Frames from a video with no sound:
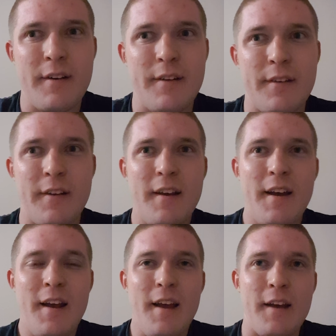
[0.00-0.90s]
is,
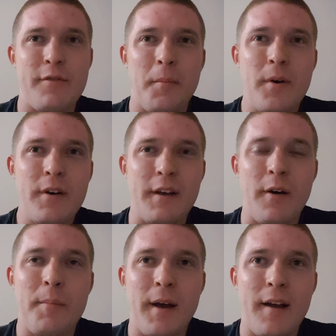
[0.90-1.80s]
if I'm going to
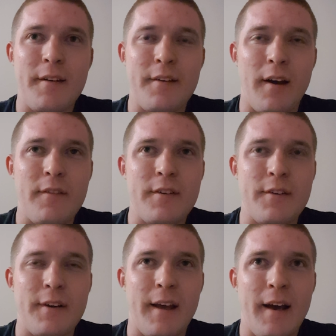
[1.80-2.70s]
go past
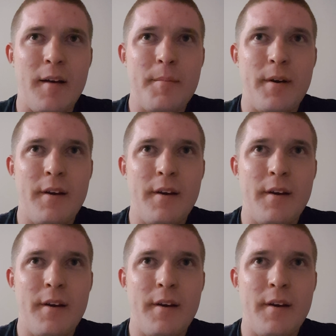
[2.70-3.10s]
Ivester Gap,